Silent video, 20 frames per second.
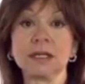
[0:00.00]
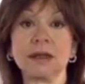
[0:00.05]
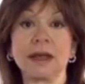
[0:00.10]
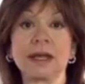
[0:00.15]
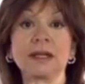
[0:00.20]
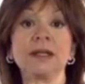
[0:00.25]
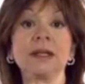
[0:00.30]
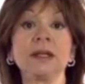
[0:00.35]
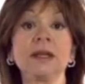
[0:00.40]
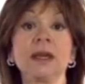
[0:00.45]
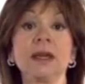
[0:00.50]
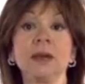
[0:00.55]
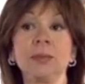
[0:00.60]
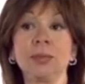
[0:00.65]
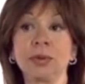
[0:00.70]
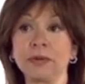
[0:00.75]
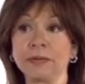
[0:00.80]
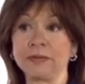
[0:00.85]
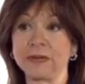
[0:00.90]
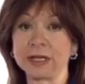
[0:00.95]
Selecting a
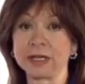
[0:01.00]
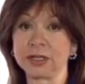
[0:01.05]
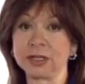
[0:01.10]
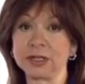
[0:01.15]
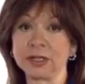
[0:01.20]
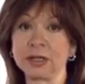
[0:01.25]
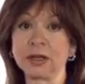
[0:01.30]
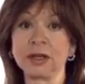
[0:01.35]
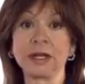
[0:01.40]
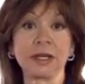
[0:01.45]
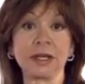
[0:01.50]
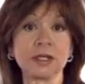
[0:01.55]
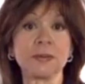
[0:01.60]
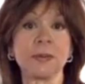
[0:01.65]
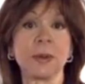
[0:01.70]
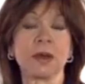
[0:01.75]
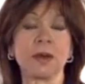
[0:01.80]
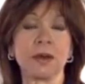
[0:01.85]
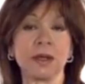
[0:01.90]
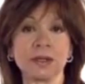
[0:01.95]
professional and
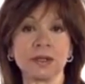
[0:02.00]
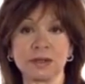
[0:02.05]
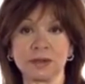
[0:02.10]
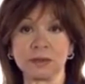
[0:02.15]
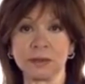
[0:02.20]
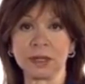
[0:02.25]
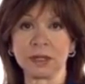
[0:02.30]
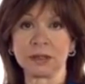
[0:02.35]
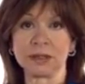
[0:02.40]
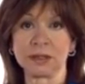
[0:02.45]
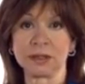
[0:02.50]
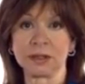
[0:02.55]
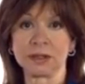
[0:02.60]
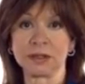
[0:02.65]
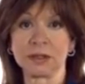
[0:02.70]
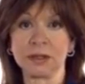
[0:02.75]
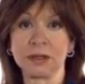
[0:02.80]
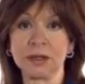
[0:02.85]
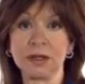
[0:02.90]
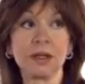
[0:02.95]
experienced
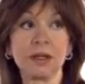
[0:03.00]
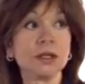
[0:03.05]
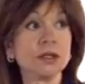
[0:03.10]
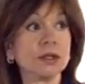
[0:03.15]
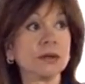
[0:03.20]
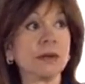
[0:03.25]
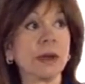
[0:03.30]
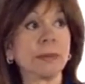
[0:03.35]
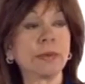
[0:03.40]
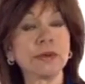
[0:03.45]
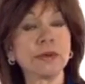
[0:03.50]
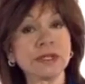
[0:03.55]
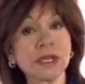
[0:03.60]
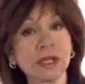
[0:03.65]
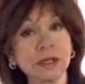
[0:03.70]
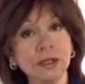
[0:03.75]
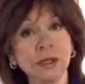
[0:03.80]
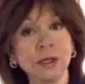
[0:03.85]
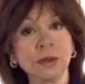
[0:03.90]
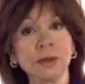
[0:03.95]
realtor to
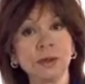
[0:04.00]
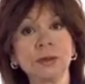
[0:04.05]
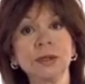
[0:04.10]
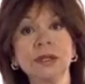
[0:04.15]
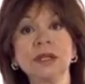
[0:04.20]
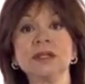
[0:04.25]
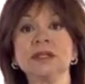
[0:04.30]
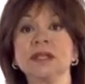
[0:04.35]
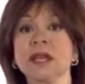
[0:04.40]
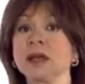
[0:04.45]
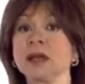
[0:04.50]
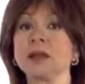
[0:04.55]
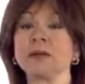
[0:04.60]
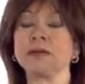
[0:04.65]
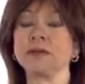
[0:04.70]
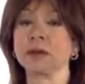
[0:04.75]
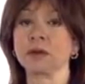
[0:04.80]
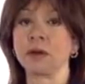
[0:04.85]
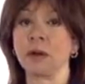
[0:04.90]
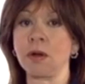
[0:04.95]
represent you in the sale
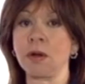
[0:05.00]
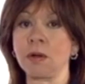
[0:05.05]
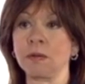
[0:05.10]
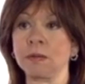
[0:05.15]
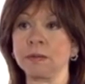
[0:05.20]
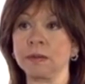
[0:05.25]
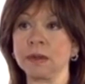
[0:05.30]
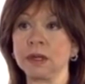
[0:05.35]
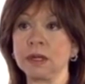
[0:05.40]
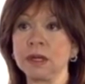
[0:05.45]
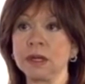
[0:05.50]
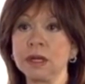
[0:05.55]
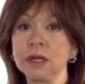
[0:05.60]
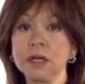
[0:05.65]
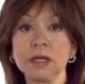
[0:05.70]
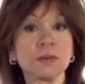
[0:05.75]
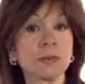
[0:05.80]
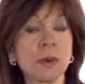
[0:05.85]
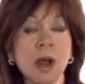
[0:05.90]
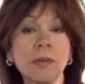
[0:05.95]
of your home
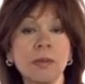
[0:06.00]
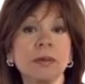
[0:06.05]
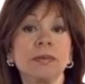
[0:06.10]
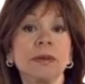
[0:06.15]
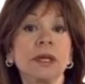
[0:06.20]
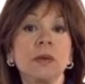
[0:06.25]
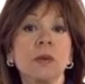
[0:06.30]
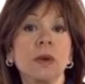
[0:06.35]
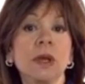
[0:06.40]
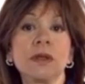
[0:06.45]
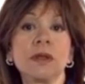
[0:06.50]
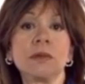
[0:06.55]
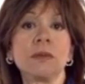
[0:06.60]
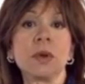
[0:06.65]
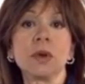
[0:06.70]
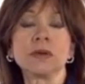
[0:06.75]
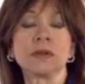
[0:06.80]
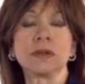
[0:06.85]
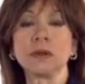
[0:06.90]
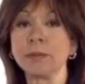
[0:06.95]
is probably one of the
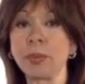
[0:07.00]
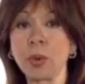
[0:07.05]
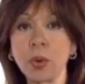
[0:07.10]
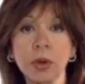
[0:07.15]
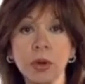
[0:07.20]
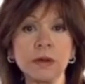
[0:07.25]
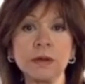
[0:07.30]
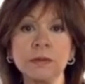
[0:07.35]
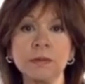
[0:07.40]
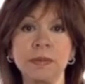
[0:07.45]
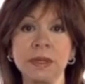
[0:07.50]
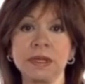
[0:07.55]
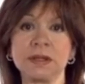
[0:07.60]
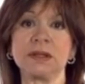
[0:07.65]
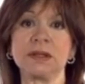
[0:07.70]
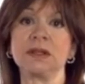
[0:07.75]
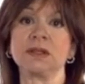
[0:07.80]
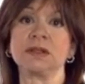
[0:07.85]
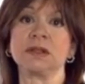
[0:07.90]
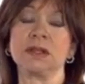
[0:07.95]
most important
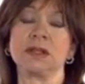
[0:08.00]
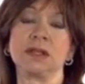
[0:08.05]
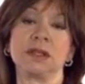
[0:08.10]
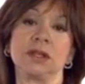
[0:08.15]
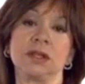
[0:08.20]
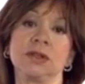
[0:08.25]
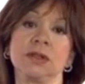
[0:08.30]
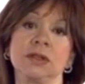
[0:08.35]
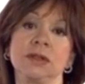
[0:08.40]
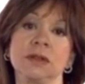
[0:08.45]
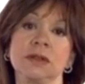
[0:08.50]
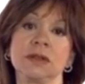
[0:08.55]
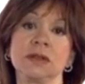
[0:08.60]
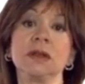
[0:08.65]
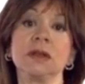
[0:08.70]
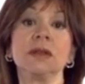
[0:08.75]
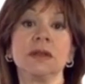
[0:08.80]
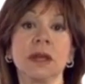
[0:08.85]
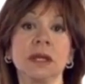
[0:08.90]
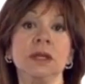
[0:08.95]
business decisions
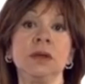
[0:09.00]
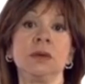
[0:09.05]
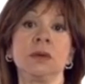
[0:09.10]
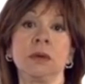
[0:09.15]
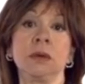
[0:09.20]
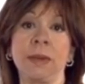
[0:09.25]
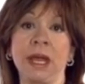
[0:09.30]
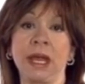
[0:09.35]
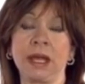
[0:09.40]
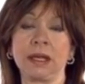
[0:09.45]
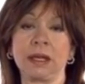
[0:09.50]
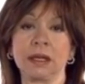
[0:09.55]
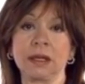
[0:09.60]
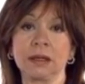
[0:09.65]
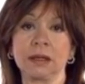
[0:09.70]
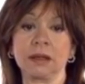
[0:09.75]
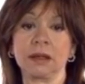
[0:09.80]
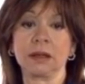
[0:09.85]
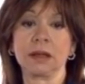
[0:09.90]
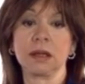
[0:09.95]
that you will make.
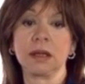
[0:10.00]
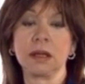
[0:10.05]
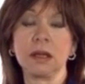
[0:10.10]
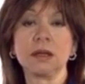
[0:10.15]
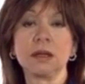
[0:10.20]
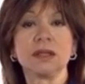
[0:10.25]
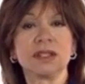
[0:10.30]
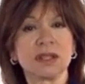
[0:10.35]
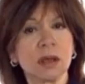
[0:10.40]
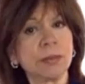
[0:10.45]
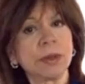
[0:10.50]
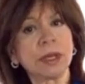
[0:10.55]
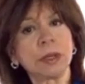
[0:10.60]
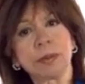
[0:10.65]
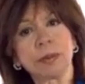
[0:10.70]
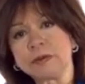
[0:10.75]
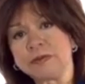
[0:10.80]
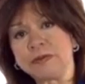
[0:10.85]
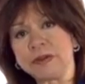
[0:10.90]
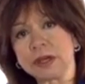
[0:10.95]
Some
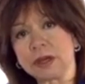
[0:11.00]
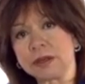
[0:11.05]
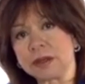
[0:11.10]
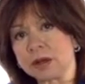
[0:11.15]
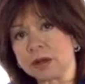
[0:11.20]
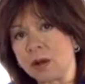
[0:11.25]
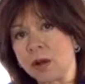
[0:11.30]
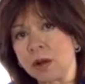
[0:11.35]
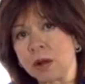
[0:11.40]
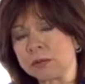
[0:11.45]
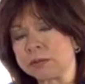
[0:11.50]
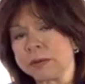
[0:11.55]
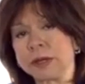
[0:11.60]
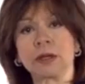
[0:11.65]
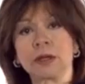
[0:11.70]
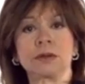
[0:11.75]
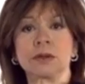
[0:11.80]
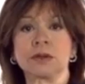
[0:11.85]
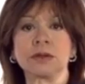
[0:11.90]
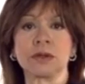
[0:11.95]
people feel that all
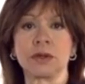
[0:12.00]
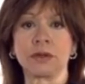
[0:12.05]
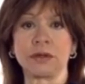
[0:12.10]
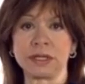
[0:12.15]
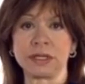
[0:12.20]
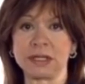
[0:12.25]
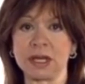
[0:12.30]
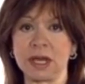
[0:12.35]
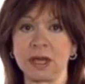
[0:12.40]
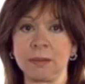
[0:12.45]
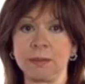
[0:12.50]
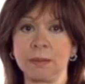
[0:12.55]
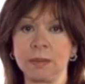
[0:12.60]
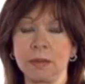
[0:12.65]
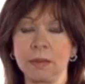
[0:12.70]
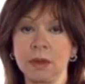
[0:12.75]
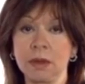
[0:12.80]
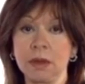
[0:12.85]
realtors are the same.